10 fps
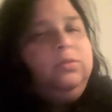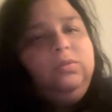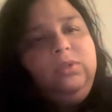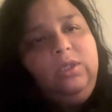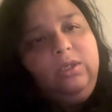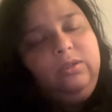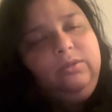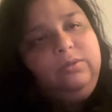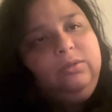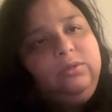But yeah,
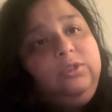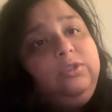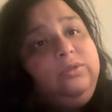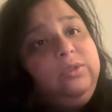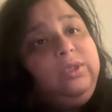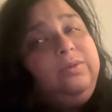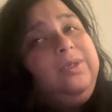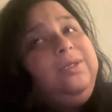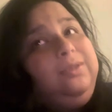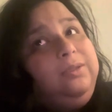just went out.
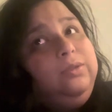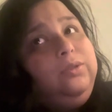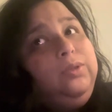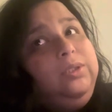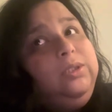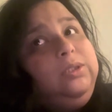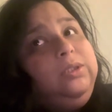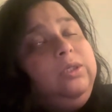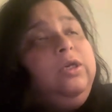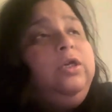I need a toilet
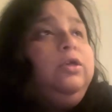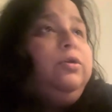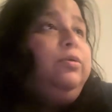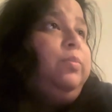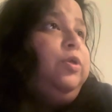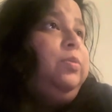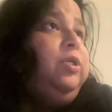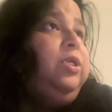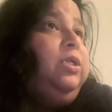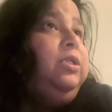going to brush my
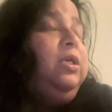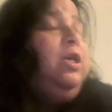teeth.